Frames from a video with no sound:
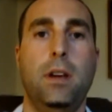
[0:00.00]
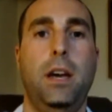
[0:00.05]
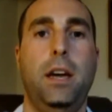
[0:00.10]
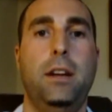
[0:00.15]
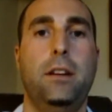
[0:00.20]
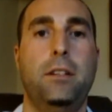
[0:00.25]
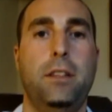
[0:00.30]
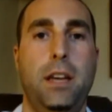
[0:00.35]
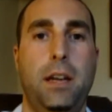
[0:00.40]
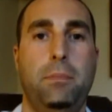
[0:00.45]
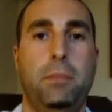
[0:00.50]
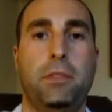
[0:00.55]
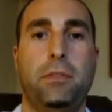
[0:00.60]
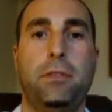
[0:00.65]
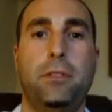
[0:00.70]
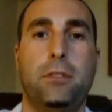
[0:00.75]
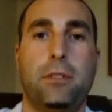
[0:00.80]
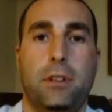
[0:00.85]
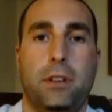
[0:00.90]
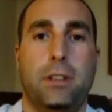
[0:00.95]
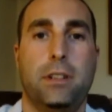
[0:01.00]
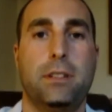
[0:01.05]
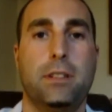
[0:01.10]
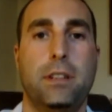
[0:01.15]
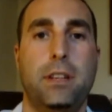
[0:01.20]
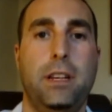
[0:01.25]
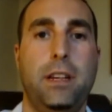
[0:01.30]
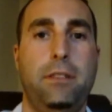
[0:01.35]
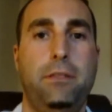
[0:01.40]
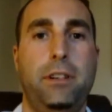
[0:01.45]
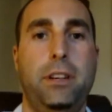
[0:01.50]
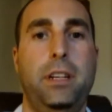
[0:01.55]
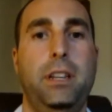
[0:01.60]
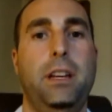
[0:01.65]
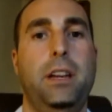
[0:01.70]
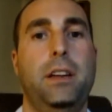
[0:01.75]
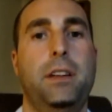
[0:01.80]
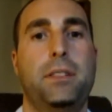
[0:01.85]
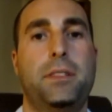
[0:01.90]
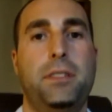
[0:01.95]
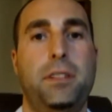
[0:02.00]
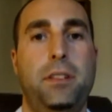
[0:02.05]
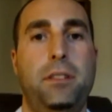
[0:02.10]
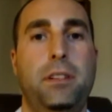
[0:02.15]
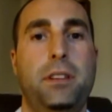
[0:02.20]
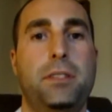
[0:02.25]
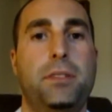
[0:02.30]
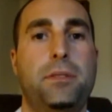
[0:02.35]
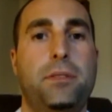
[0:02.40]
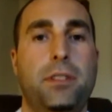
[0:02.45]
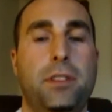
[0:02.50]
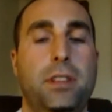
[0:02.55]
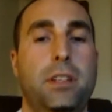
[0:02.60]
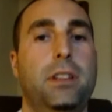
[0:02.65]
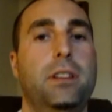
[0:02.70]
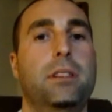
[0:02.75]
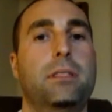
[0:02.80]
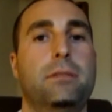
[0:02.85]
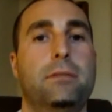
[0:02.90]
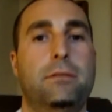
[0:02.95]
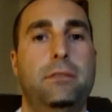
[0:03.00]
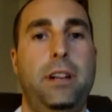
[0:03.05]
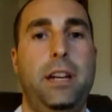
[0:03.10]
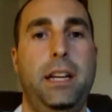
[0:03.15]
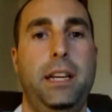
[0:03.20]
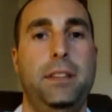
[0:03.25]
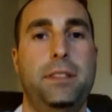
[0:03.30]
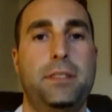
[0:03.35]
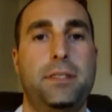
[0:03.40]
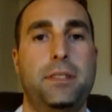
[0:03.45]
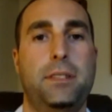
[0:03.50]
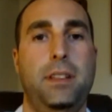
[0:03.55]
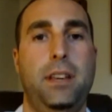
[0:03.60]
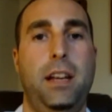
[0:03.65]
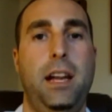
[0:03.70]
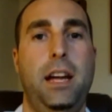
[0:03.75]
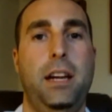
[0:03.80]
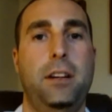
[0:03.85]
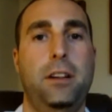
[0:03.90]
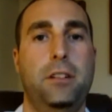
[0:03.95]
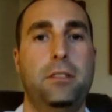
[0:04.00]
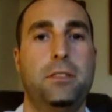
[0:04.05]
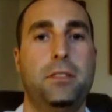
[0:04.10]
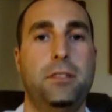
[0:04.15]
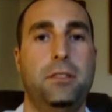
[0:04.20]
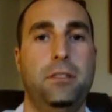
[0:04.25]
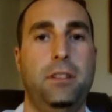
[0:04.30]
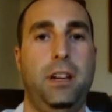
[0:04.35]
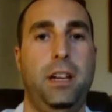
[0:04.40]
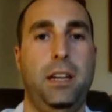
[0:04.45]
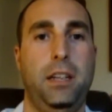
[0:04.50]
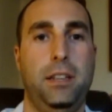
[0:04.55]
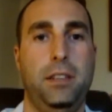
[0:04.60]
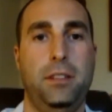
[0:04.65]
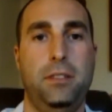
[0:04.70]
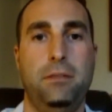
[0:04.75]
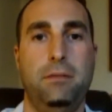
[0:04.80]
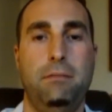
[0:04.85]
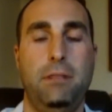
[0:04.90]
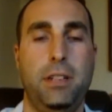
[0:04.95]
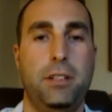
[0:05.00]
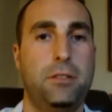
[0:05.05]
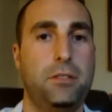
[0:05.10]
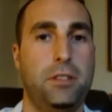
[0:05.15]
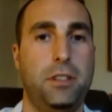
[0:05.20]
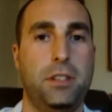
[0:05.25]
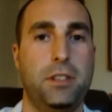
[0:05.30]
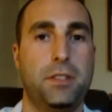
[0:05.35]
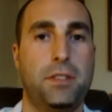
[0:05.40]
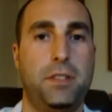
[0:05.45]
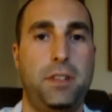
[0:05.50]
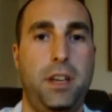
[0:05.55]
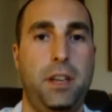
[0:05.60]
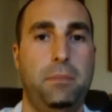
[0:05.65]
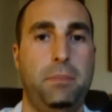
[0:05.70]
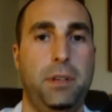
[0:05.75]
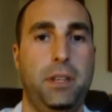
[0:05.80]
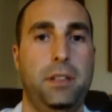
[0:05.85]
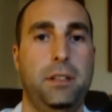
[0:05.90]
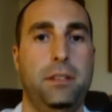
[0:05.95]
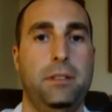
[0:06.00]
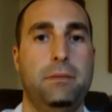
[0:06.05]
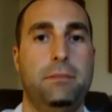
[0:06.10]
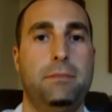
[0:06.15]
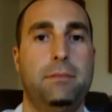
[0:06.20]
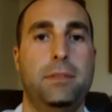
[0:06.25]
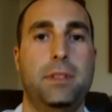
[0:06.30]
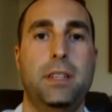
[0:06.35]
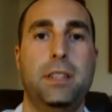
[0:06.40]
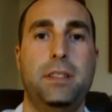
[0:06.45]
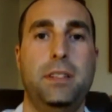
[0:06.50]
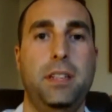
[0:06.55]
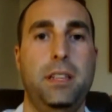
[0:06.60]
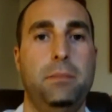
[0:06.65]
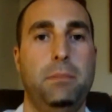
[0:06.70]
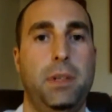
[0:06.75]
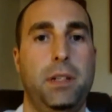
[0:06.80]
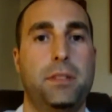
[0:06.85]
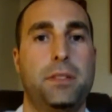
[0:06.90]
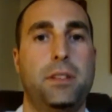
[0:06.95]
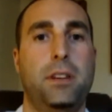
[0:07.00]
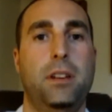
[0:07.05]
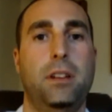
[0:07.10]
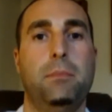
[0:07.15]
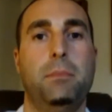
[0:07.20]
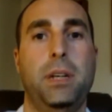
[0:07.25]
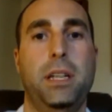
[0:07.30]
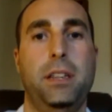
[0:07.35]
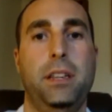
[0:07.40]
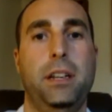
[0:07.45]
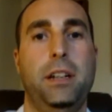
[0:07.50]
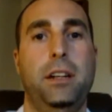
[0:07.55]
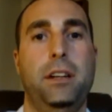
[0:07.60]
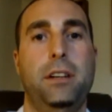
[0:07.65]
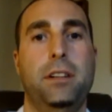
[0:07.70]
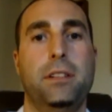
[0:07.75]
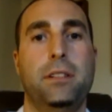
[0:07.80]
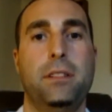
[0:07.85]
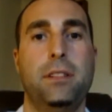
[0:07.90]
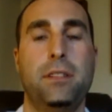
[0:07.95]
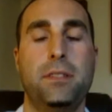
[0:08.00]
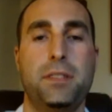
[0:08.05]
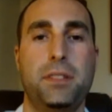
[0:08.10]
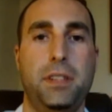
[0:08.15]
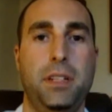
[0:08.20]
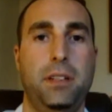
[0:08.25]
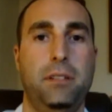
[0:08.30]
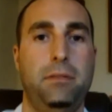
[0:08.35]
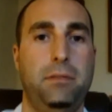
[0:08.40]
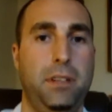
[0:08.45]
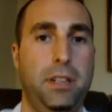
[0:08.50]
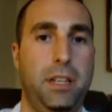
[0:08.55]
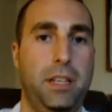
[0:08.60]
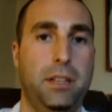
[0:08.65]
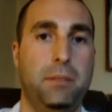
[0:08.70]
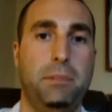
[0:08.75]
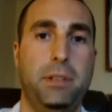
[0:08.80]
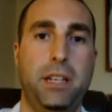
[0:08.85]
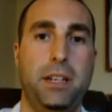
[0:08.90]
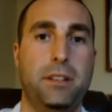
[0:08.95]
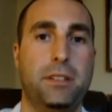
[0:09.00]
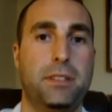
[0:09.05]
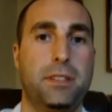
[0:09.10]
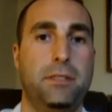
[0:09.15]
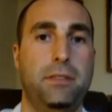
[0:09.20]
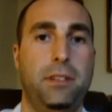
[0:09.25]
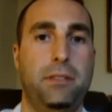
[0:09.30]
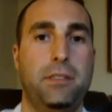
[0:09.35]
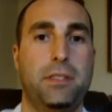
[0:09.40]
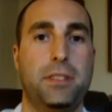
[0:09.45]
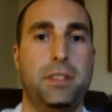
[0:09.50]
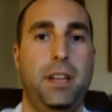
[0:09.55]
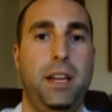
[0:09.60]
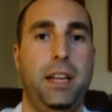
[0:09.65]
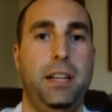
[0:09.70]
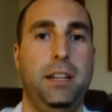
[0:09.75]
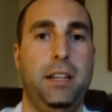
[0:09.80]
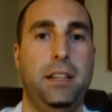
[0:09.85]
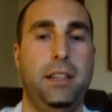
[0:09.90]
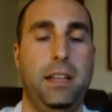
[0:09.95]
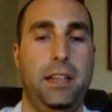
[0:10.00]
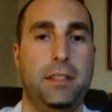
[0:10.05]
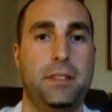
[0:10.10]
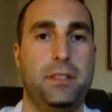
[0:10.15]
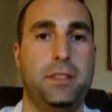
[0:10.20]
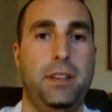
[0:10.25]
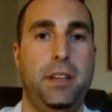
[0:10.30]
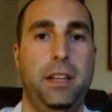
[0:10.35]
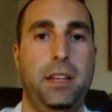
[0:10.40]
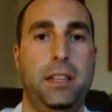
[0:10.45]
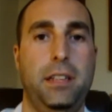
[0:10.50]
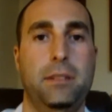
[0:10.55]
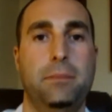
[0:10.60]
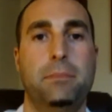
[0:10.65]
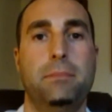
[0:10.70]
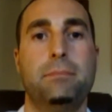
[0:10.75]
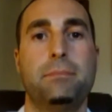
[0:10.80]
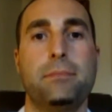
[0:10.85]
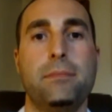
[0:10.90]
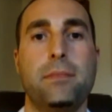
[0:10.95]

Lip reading: I know that before every series for the Rays that I go to, I usually just type in the team that's going to be there and see if any of the players have ever signed at that stadium.